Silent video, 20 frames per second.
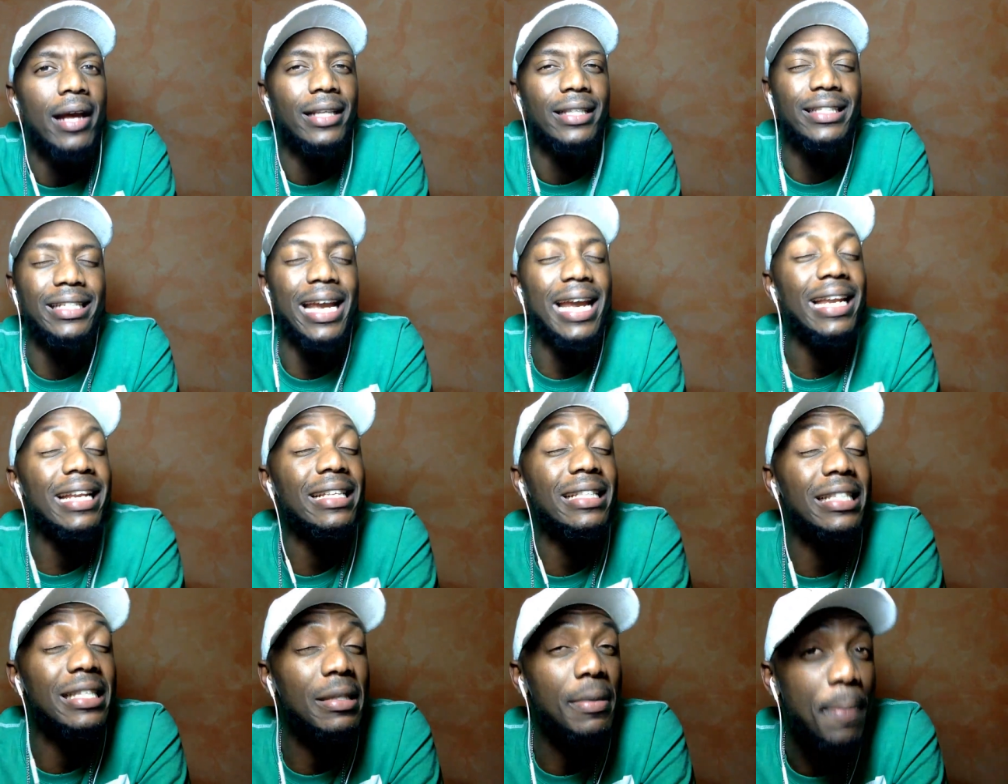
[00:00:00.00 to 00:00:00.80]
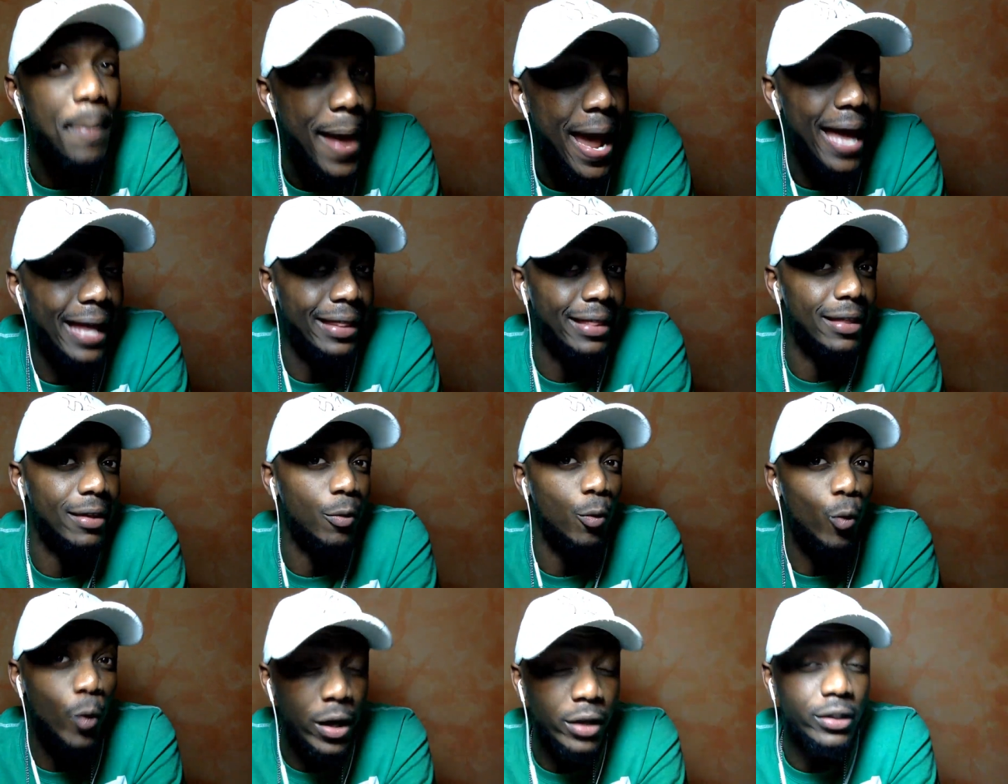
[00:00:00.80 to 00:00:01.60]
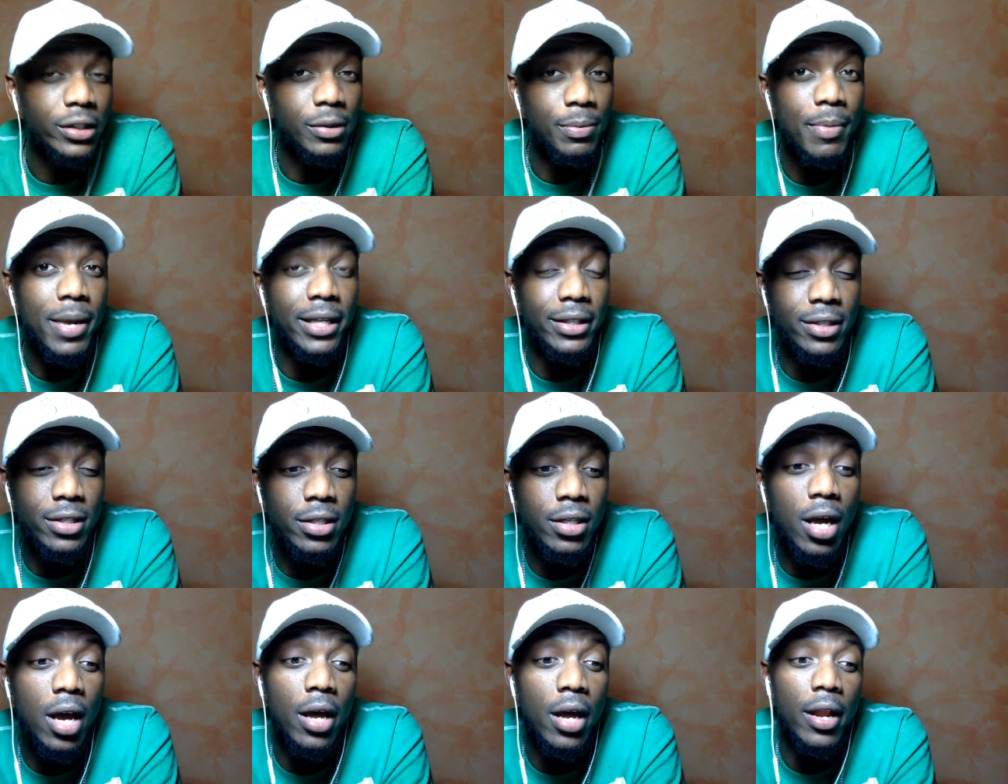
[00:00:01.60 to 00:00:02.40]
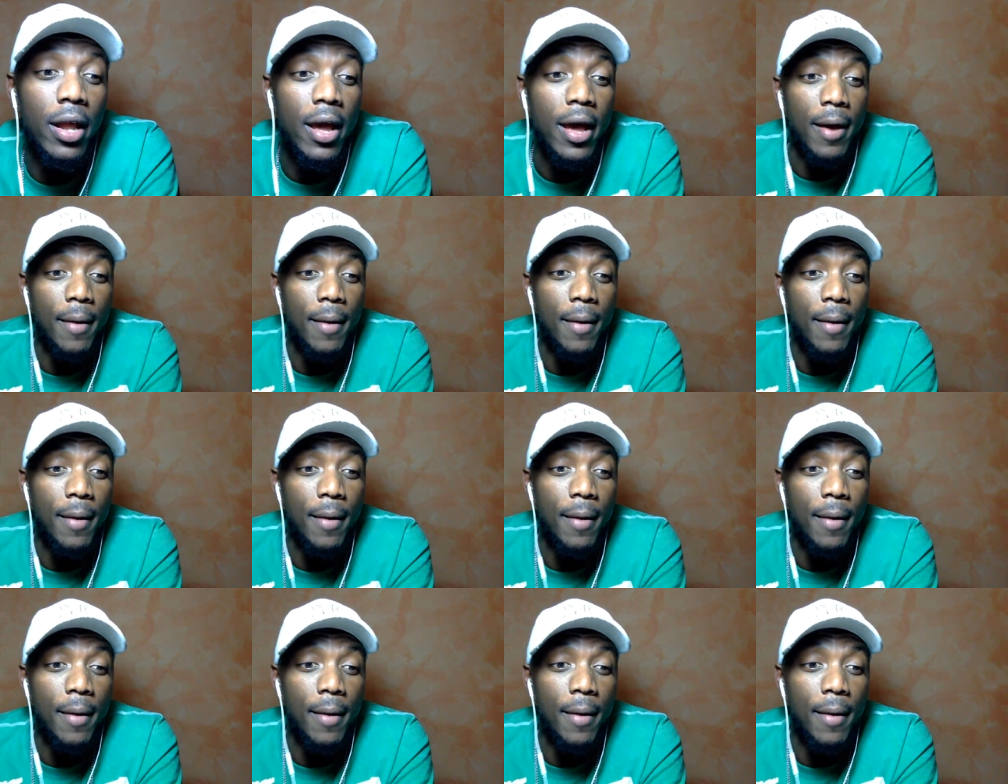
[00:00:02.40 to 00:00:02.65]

Jaden Smith, Will Smith's son.